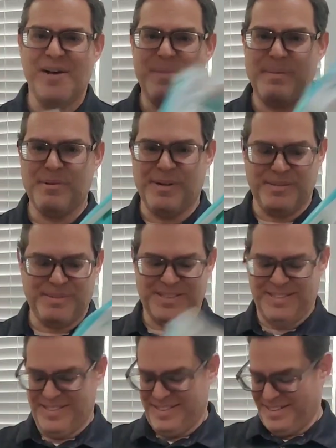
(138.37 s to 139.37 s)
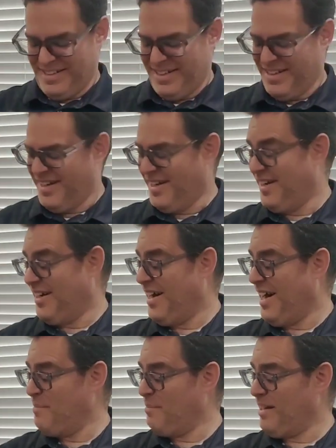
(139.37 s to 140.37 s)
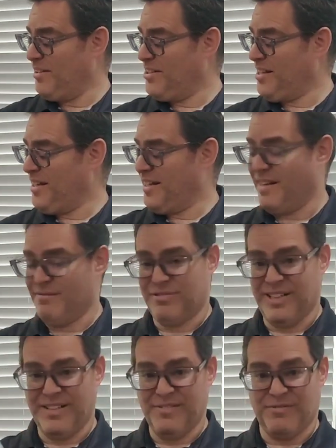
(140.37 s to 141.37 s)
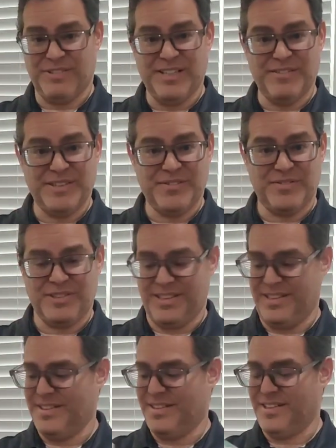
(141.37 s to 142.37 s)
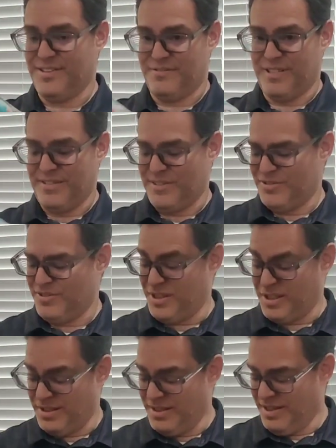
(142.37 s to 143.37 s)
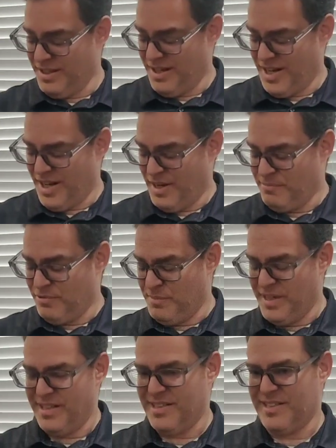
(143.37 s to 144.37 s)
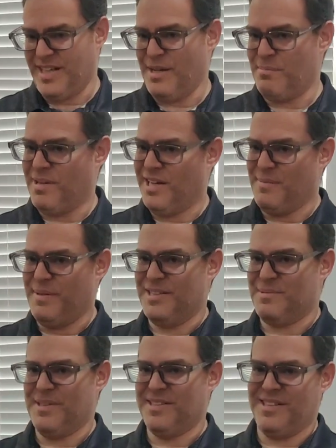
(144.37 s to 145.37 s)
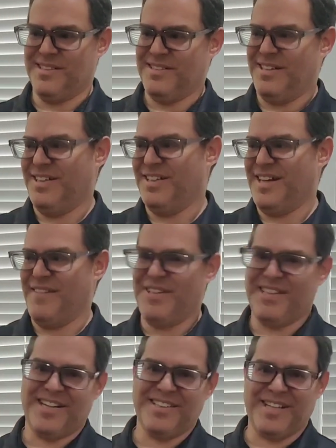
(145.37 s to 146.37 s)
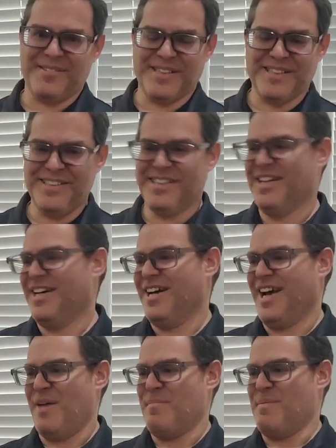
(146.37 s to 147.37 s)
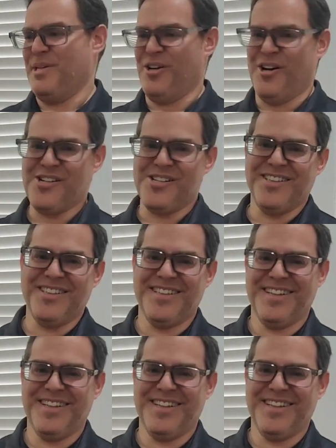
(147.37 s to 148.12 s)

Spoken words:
baby wipes, hypoallergenic and fragrance free. These are fragrance free. From what I understand, I'm probably going to be experiencing having a lot of diarrhea and maybe nausea,